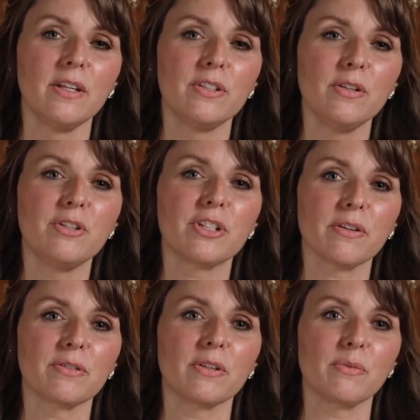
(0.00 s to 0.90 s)
two
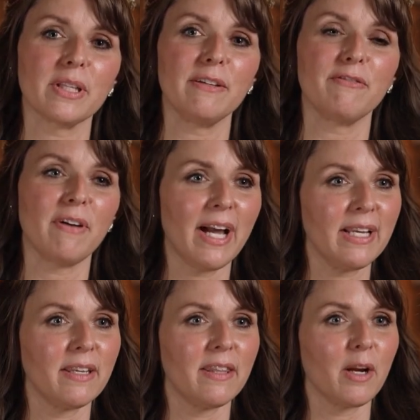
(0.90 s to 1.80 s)
children really
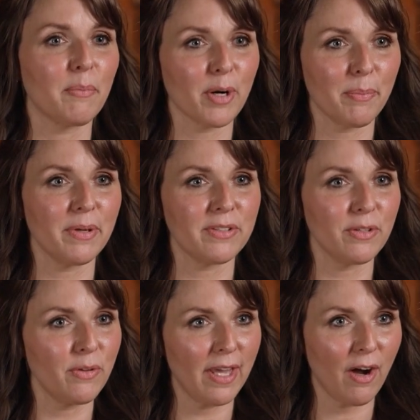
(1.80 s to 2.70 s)
find their purpose,
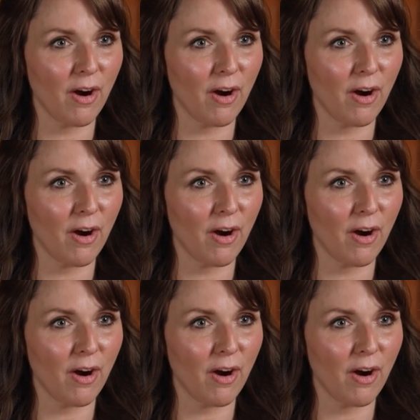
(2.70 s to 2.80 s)
who they